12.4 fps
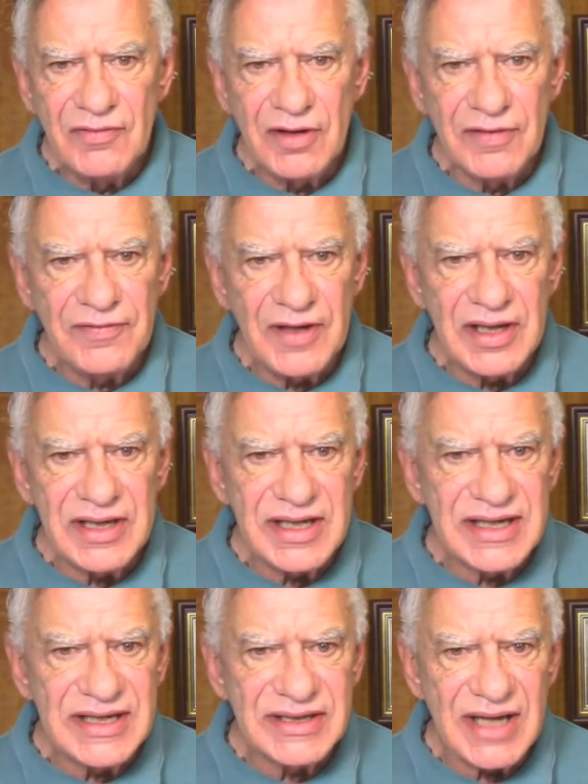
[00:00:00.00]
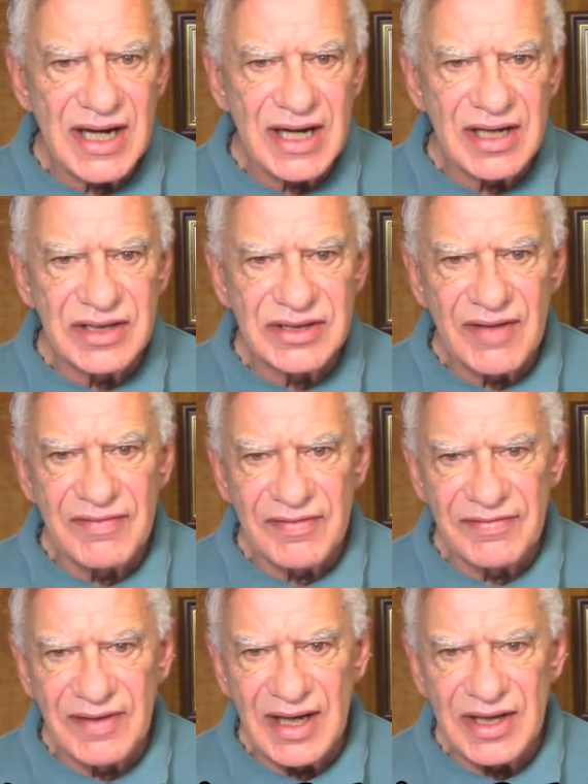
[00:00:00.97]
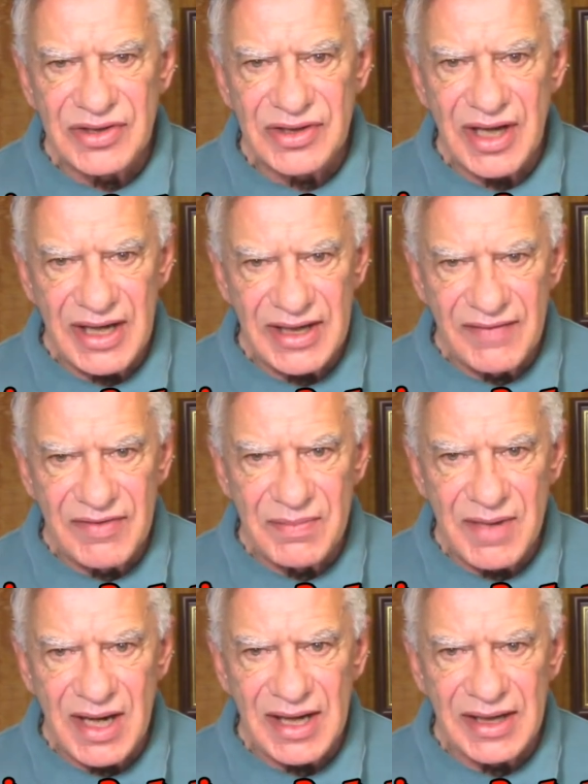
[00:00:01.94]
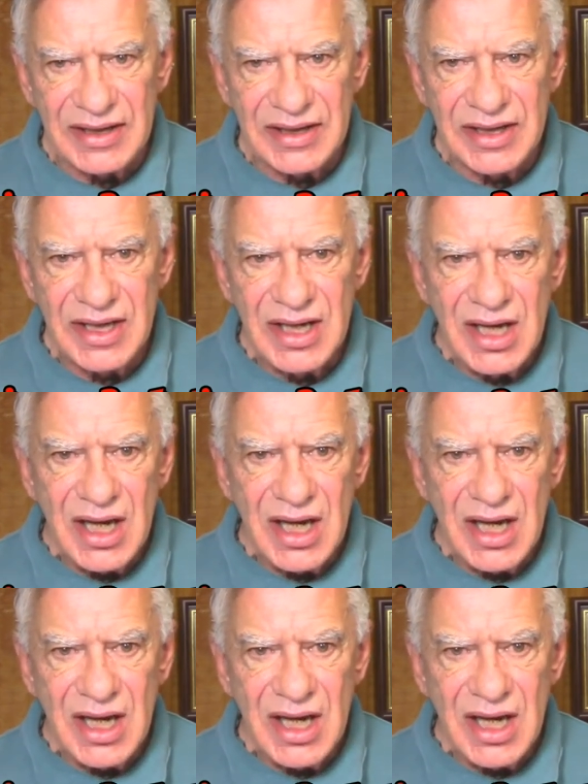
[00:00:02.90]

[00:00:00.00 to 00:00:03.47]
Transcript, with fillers: fulfilling the desires of the flesh and of the mind,